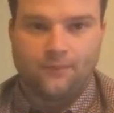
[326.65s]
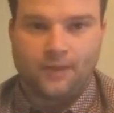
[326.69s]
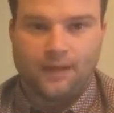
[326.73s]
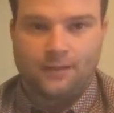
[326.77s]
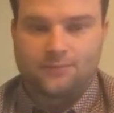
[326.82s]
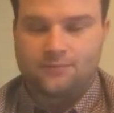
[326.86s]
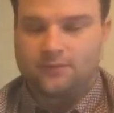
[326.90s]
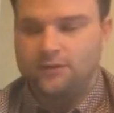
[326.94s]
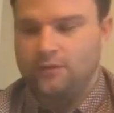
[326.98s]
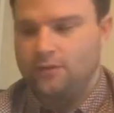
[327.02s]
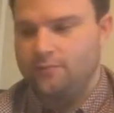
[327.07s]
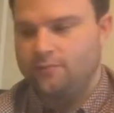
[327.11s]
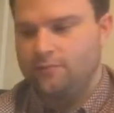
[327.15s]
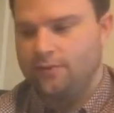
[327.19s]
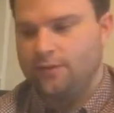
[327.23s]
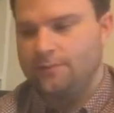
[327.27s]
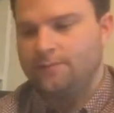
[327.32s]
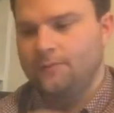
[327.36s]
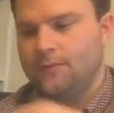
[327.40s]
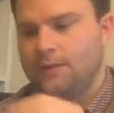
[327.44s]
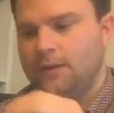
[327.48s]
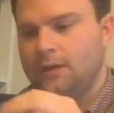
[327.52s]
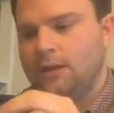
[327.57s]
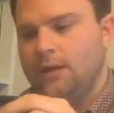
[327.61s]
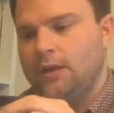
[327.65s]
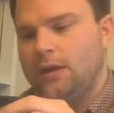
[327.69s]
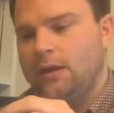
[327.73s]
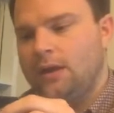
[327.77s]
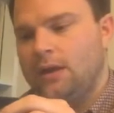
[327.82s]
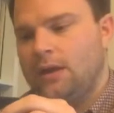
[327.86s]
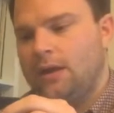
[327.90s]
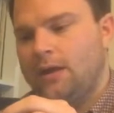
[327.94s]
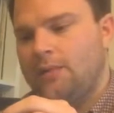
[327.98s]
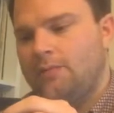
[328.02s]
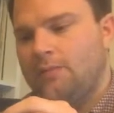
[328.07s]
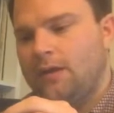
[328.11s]
Absolutely brilliant,
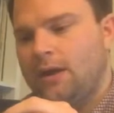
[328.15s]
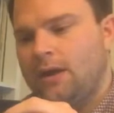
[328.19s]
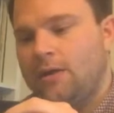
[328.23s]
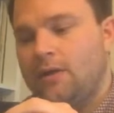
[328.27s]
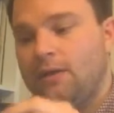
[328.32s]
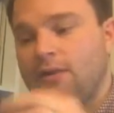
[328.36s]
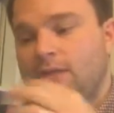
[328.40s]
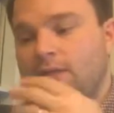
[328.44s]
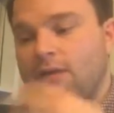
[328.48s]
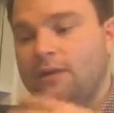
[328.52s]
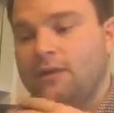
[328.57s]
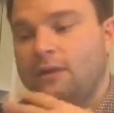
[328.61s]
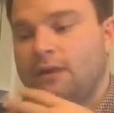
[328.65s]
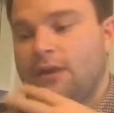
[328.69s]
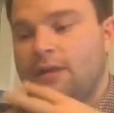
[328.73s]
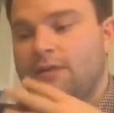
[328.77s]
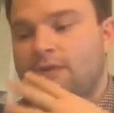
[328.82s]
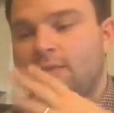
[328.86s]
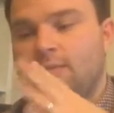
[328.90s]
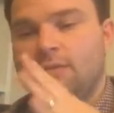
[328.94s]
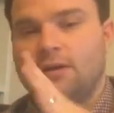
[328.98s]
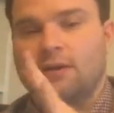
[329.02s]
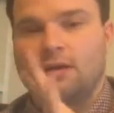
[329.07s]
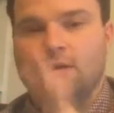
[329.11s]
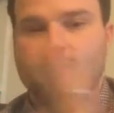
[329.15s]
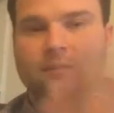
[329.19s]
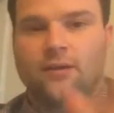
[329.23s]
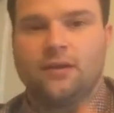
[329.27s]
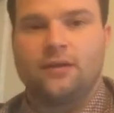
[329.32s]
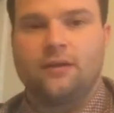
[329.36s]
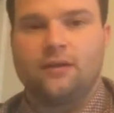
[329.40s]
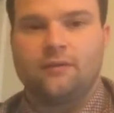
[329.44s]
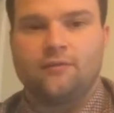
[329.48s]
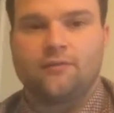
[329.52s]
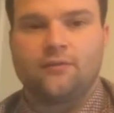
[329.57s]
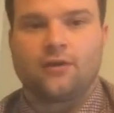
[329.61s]
and I think it led them in a
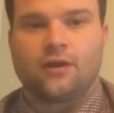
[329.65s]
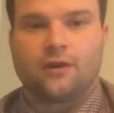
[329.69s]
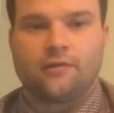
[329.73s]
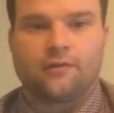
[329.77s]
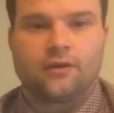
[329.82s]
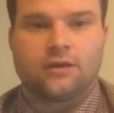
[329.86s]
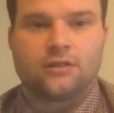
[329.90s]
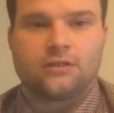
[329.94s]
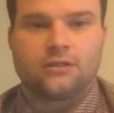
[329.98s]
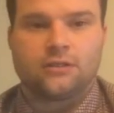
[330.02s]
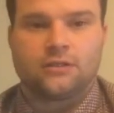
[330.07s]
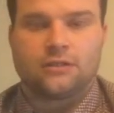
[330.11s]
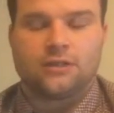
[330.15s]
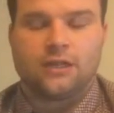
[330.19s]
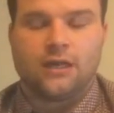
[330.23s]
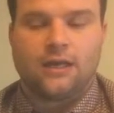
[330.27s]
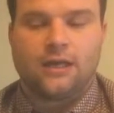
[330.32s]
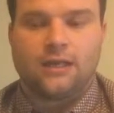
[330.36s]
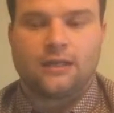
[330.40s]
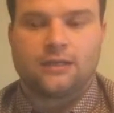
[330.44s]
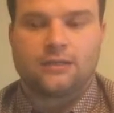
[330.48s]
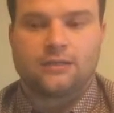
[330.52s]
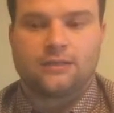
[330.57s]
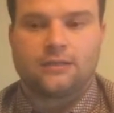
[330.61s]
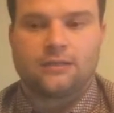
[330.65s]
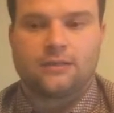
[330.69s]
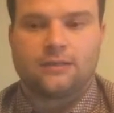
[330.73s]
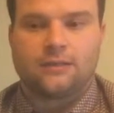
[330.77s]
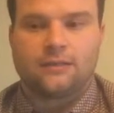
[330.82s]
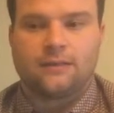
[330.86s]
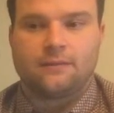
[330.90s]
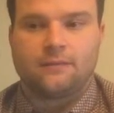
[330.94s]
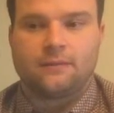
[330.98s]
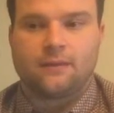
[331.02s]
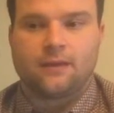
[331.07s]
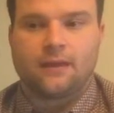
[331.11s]
completely different direction and
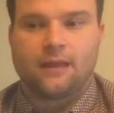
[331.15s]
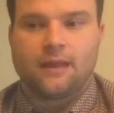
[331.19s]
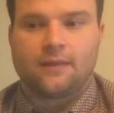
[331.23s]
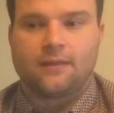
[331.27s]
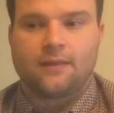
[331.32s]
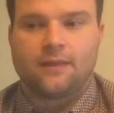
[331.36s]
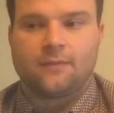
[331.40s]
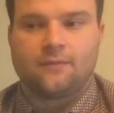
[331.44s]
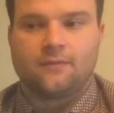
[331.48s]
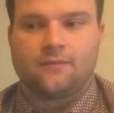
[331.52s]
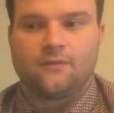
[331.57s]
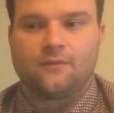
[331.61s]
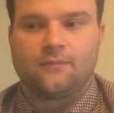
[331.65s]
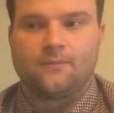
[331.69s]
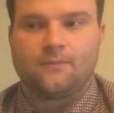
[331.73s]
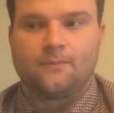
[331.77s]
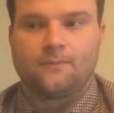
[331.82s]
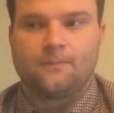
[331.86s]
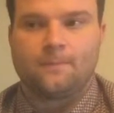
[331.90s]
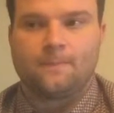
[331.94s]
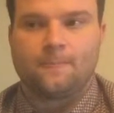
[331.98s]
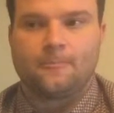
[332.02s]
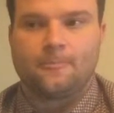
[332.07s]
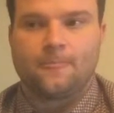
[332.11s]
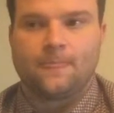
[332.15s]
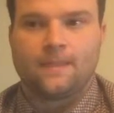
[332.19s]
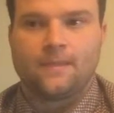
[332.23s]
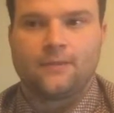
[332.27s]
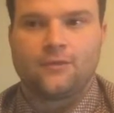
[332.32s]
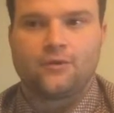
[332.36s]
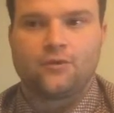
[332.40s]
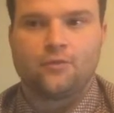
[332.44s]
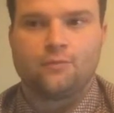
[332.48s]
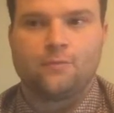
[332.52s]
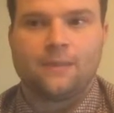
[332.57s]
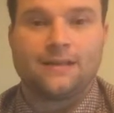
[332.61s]
led them
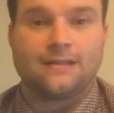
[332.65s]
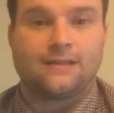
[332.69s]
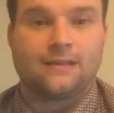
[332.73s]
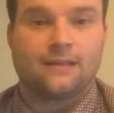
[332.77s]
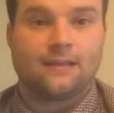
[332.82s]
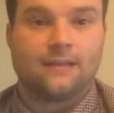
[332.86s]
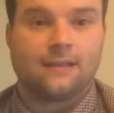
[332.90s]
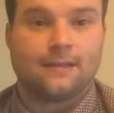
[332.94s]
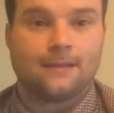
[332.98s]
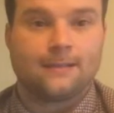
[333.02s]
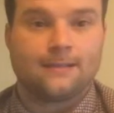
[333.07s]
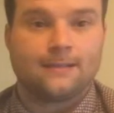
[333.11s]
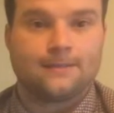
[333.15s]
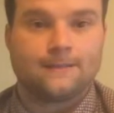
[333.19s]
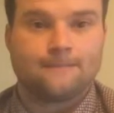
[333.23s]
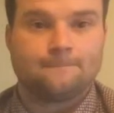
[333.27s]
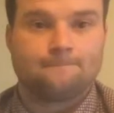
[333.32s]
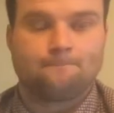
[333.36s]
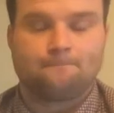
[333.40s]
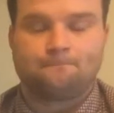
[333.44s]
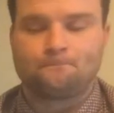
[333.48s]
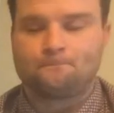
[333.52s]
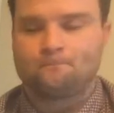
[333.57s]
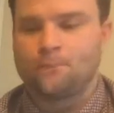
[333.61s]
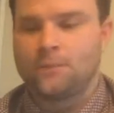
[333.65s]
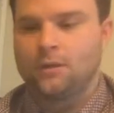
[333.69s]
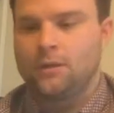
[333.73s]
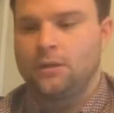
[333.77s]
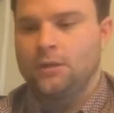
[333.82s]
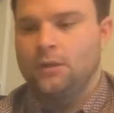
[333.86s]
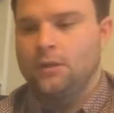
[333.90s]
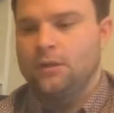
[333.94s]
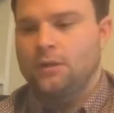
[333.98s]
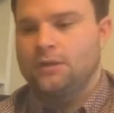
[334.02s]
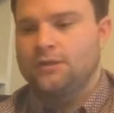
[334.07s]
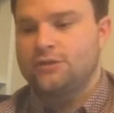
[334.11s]
to better things.
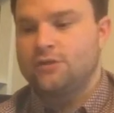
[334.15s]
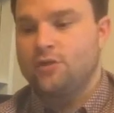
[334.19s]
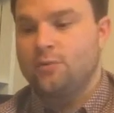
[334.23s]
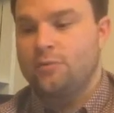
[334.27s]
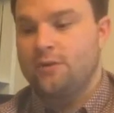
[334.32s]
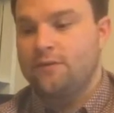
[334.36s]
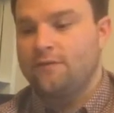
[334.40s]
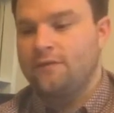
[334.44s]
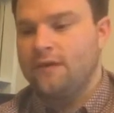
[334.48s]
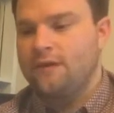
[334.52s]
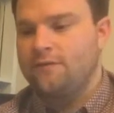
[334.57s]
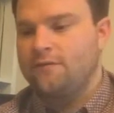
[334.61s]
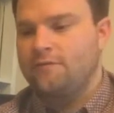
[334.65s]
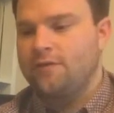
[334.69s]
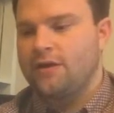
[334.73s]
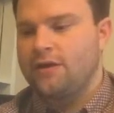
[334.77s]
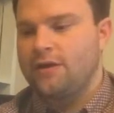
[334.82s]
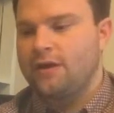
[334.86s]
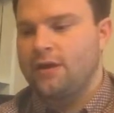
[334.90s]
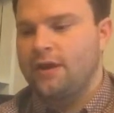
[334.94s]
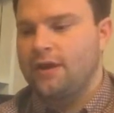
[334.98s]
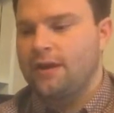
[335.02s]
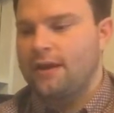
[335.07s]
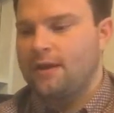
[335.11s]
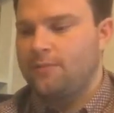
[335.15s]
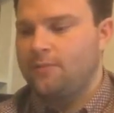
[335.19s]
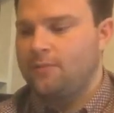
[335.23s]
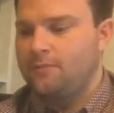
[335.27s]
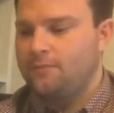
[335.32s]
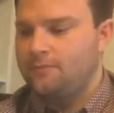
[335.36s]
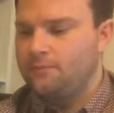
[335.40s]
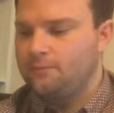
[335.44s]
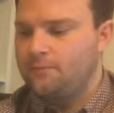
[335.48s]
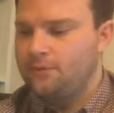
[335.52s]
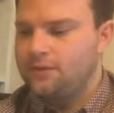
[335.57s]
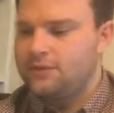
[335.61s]
It's not my favourite Radiohead
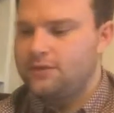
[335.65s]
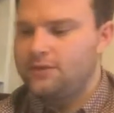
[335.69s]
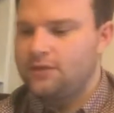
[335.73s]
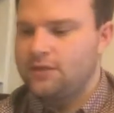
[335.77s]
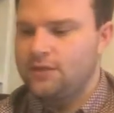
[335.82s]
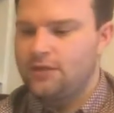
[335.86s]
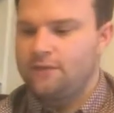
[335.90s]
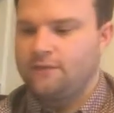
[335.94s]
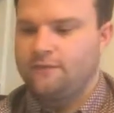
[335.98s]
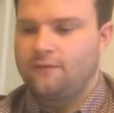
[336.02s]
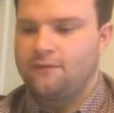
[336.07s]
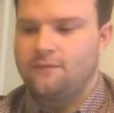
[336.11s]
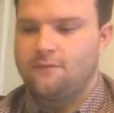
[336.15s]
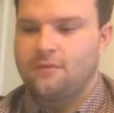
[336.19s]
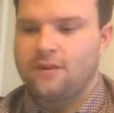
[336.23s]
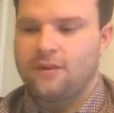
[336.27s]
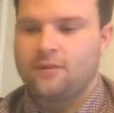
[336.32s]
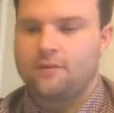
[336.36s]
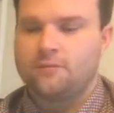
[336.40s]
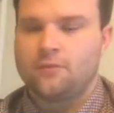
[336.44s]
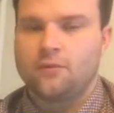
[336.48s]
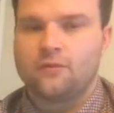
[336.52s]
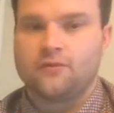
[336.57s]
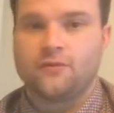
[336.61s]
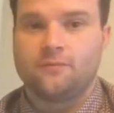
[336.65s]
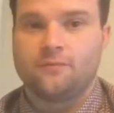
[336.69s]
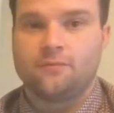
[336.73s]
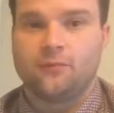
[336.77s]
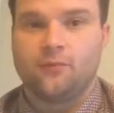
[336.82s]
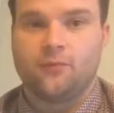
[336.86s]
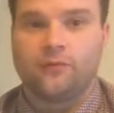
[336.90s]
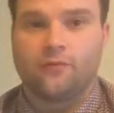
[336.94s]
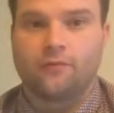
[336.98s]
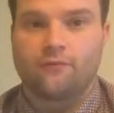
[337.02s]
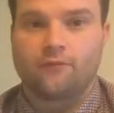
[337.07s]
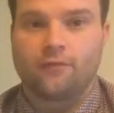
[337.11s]
album, but it's certainly for me the most
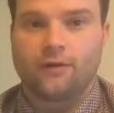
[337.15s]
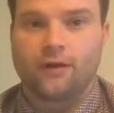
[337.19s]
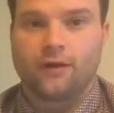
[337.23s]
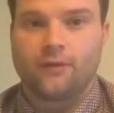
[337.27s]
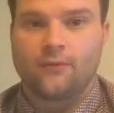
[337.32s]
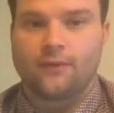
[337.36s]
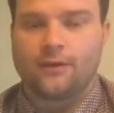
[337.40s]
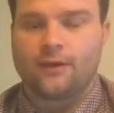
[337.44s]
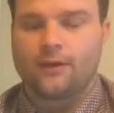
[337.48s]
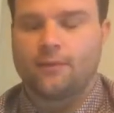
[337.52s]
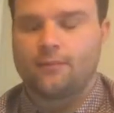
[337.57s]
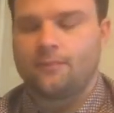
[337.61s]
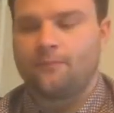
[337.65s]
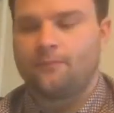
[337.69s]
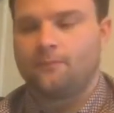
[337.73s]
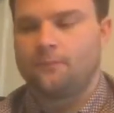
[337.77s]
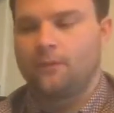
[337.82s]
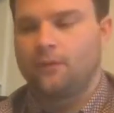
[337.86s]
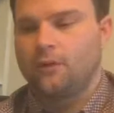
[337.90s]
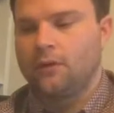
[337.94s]
important Radiohead album.